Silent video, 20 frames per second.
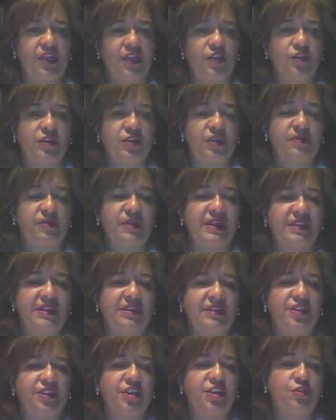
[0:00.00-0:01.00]
You can make
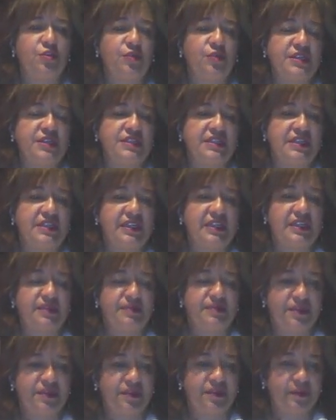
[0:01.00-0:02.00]
it theoretical and
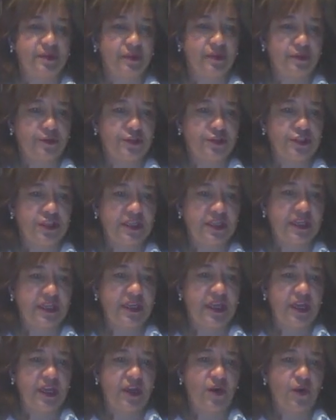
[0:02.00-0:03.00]
methodological,
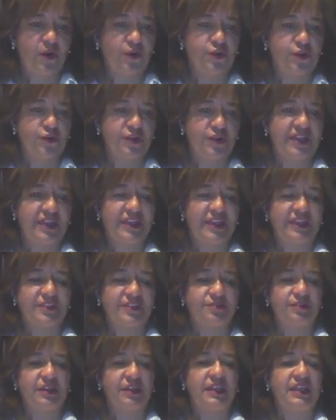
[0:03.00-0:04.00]
or you can
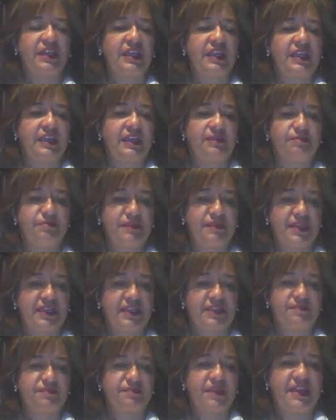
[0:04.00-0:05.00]
actually
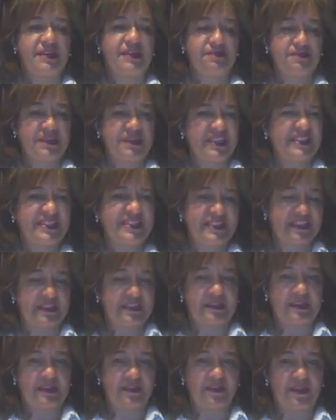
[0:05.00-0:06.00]
make
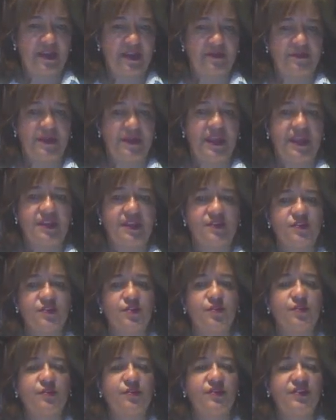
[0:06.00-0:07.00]
mixing them.
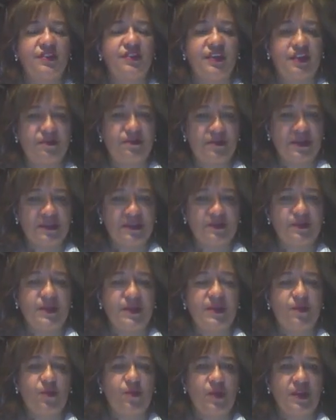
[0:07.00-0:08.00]
So there must
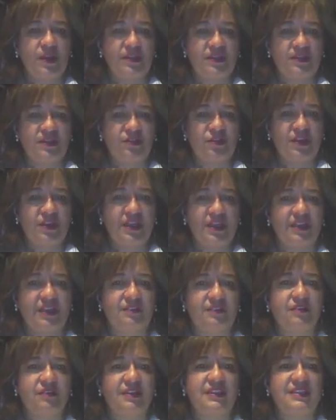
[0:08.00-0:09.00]
be a way that you can
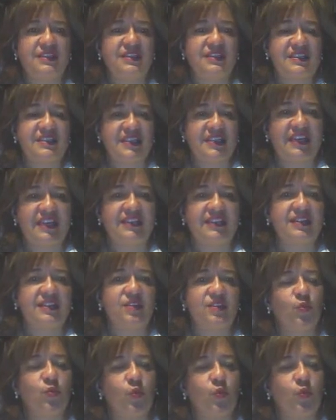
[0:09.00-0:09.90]
actually decide that you